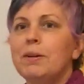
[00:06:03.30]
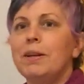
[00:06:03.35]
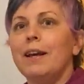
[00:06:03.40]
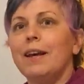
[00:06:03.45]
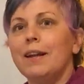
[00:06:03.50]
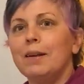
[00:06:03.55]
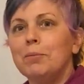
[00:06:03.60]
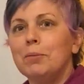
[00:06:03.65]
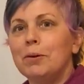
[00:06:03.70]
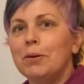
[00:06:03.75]
be
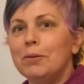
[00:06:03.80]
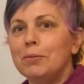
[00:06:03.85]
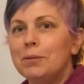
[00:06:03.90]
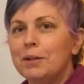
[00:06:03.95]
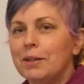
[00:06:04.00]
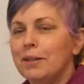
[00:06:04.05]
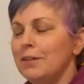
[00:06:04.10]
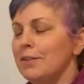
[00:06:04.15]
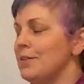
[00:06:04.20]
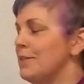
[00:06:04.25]
animal,
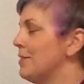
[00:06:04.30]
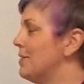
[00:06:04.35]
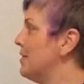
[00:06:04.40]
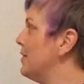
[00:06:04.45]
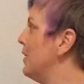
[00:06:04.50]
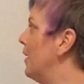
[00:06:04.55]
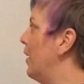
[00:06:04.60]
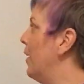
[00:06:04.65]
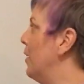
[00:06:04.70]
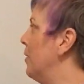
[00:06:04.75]
because
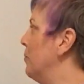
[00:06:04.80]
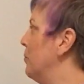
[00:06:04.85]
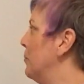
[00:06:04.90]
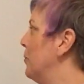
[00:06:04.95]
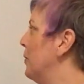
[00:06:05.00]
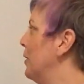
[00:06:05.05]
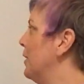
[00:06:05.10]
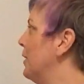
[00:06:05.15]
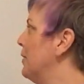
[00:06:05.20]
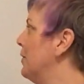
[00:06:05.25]

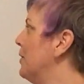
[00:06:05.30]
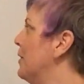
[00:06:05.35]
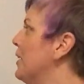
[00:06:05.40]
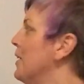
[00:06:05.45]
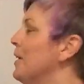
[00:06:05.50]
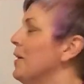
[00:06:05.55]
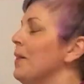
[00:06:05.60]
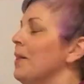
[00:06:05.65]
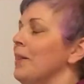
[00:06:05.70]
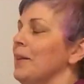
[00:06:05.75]
when
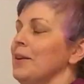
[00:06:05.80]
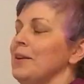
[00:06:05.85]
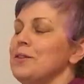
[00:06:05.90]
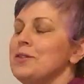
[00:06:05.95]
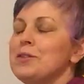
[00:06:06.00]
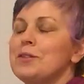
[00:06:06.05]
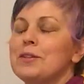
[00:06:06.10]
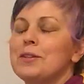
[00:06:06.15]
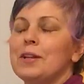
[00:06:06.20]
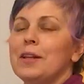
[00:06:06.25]

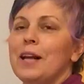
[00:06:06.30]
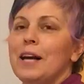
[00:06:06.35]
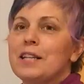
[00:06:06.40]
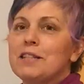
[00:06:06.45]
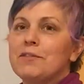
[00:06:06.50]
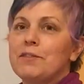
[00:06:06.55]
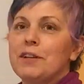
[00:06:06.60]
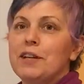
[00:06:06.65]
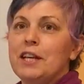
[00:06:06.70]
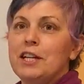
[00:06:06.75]
these
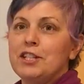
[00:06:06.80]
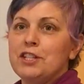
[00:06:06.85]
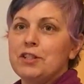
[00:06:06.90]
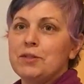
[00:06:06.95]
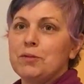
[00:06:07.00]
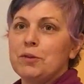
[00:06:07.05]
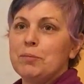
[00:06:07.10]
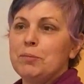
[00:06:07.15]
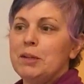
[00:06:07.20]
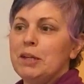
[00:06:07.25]

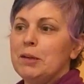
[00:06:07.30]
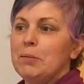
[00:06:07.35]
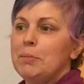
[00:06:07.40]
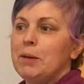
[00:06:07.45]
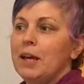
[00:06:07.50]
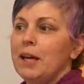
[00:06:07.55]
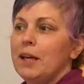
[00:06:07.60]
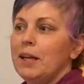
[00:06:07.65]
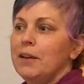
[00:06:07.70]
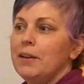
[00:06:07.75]
classifications were being
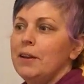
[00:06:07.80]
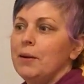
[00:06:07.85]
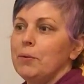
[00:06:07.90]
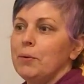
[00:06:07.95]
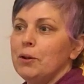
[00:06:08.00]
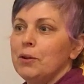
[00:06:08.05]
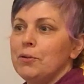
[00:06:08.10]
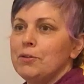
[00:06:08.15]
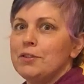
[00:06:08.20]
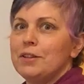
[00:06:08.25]
made, they
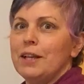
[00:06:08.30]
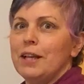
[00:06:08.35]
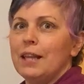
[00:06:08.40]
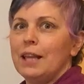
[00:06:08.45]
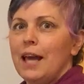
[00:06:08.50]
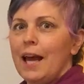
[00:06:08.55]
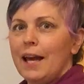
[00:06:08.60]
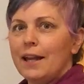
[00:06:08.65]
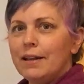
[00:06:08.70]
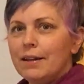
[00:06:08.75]
were using
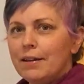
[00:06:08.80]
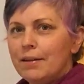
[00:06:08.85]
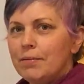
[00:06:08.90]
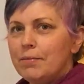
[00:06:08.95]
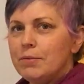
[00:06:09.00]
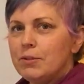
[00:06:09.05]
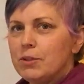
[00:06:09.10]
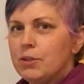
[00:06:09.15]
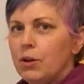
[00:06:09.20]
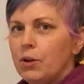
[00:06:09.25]
Latin.
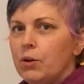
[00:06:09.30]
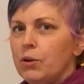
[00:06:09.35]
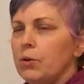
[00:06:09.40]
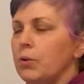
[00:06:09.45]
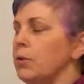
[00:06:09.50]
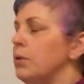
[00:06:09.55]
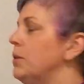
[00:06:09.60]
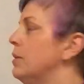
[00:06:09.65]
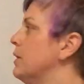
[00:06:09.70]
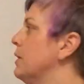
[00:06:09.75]

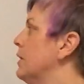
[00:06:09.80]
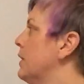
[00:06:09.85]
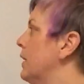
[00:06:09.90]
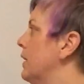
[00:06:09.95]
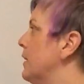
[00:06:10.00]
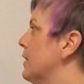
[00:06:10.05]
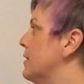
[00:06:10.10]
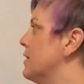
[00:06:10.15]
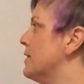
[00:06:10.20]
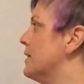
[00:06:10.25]
So
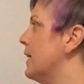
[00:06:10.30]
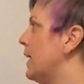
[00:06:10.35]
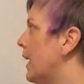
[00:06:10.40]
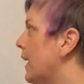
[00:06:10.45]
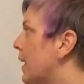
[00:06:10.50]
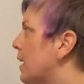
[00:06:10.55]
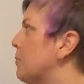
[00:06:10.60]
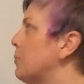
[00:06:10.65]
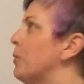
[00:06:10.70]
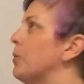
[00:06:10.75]
it is the
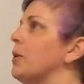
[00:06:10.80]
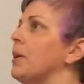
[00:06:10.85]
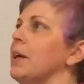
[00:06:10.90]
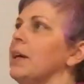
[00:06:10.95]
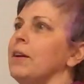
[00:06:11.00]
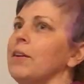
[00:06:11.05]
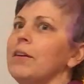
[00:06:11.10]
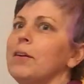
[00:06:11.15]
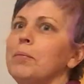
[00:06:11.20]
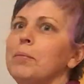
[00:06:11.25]
animal
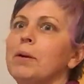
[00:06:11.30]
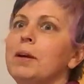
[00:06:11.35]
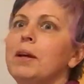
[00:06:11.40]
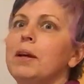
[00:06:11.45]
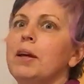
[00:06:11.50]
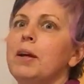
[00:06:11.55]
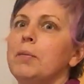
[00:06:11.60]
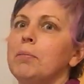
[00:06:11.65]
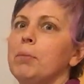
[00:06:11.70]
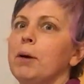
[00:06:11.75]
kingdom,
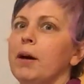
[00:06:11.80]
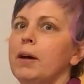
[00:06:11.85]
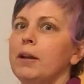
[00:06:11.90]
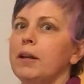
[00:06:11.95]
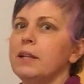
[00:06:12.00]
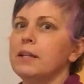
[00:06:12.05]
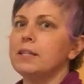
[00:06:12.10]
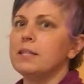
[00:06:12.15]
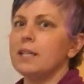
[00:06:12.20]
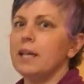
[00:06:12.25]
but
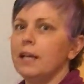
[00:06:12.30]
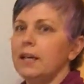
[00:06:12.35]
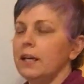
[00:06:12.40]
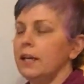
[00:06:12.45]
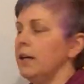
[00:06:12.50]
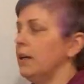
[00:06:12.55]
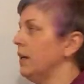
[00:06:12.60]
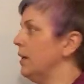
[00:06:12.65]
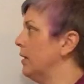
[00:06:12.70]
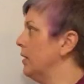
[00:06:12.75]

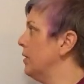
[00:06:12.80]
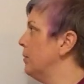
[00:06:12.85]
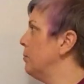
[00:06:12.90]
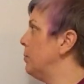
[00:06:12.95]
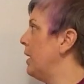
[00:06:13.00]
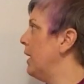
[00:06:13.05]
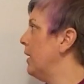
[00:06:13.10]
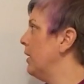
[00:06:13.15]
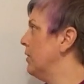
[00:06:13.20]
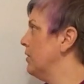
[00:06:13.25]
in
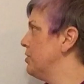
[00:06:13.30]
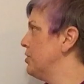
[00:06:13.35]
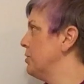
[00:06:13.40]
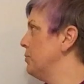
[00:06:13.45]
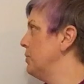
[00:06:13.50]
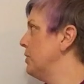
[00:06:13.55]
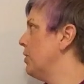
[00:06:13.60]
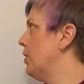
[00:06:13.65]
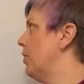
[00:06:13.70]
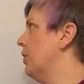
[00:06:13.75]
biology
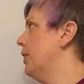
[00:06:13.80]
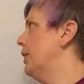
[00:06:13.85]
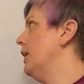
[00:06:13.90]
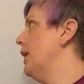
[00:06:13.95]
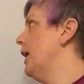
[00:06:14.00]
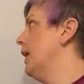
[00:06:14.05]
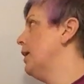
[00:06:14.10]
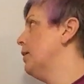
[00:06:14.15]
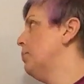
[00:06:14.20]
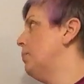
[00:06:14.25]
we call it
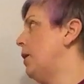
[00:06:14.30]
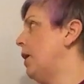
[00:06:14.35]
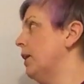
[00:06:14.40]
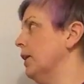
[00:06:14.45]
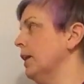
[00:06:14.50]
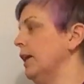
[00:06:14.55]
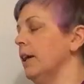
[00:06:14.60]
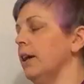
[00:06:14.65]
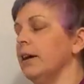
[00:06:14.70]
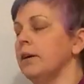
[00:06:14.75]

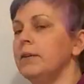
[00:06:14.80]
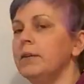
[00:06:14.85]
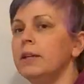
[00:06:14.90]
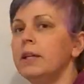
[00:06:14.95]
Animalia.